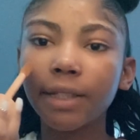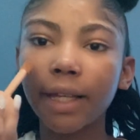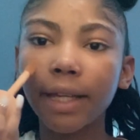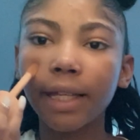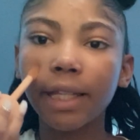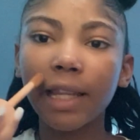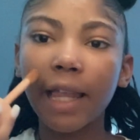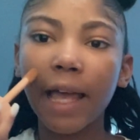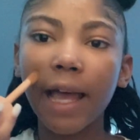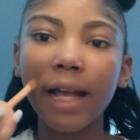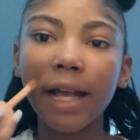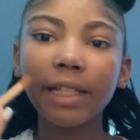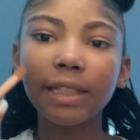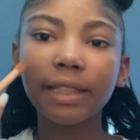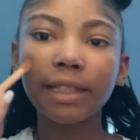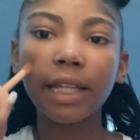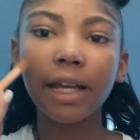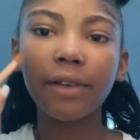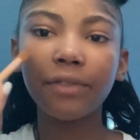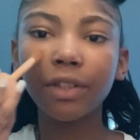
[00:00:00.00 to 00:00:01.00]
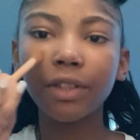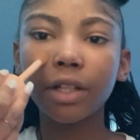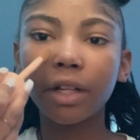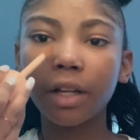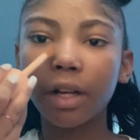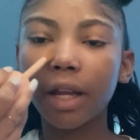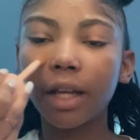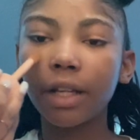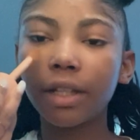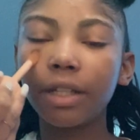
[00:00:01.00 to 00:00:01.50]
like last
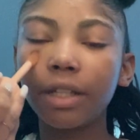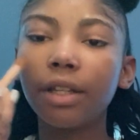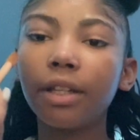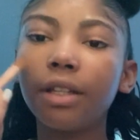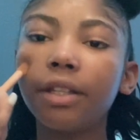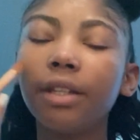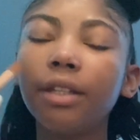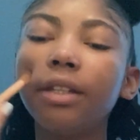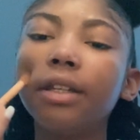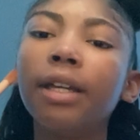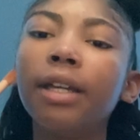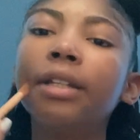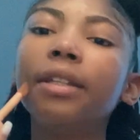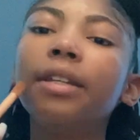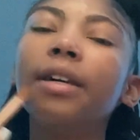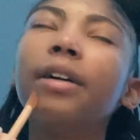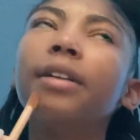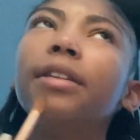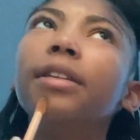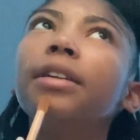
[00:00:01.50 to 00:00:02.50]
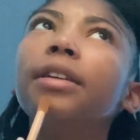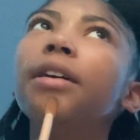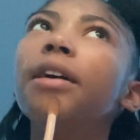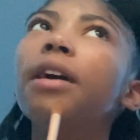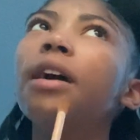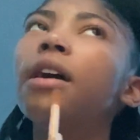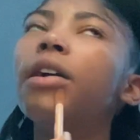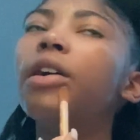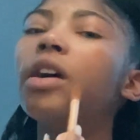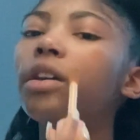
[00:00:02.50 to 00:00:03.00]
after I did get done
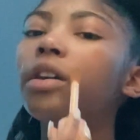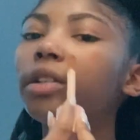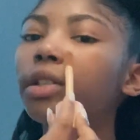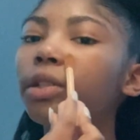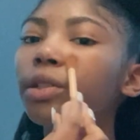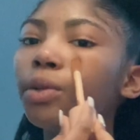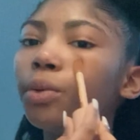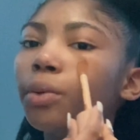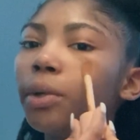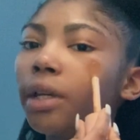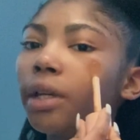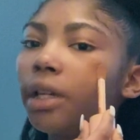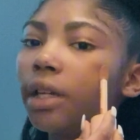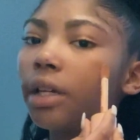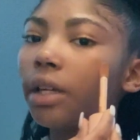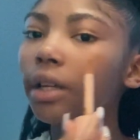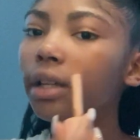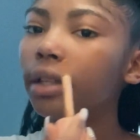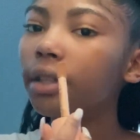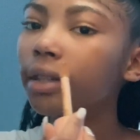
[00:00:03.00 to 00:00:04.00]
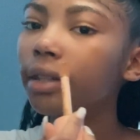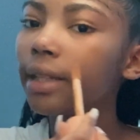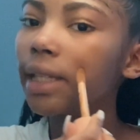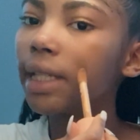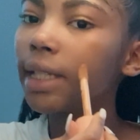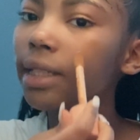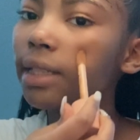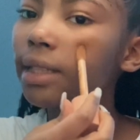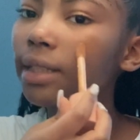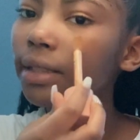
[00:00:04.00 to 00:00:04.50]
doing
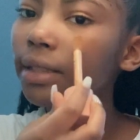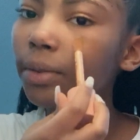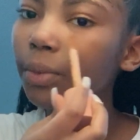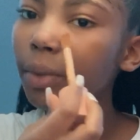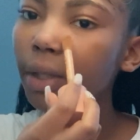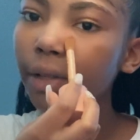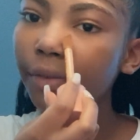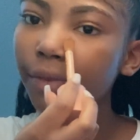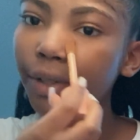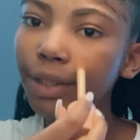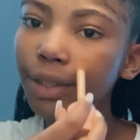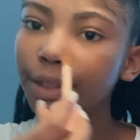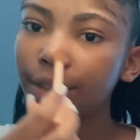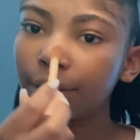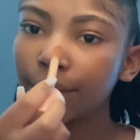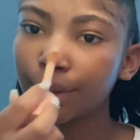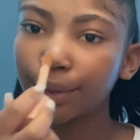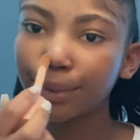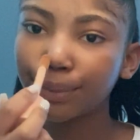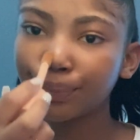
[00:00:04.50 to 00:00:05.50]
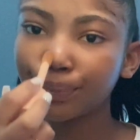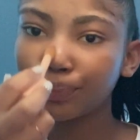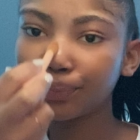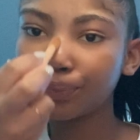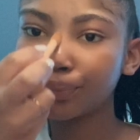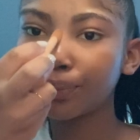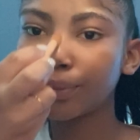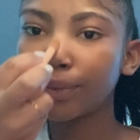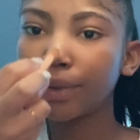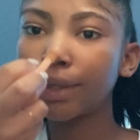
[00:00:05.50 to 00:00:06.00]
this, whatever. So
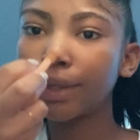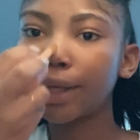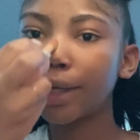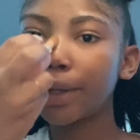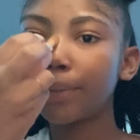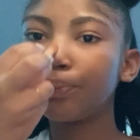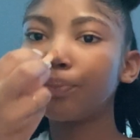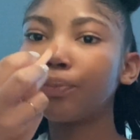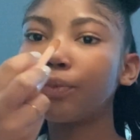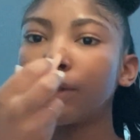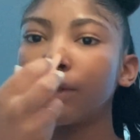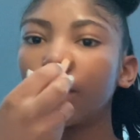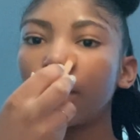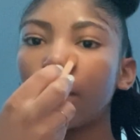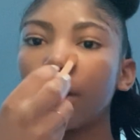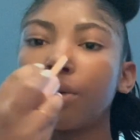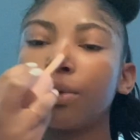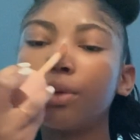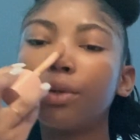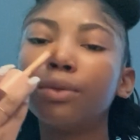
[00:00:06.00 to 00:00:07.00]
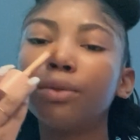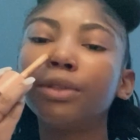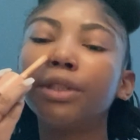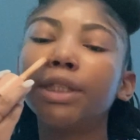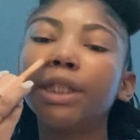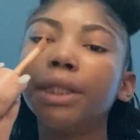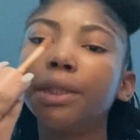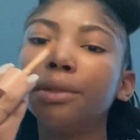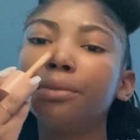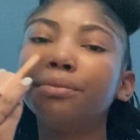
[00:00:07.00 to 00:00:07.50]
yeah, y'all will
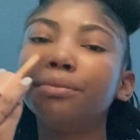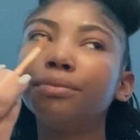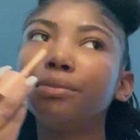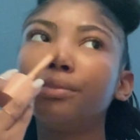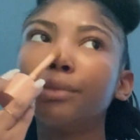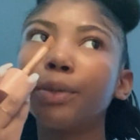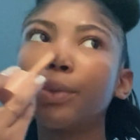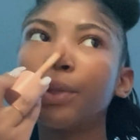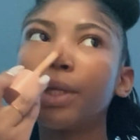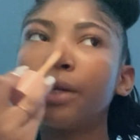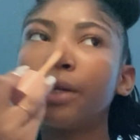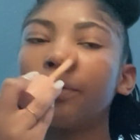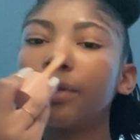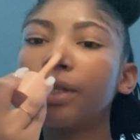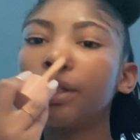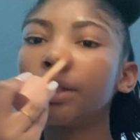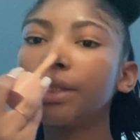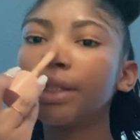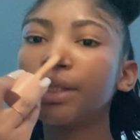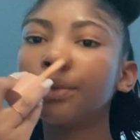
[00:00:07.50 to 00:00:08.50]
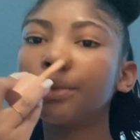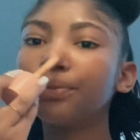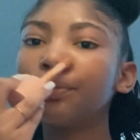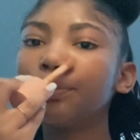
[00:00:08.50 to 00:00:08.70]
see or whatever. So.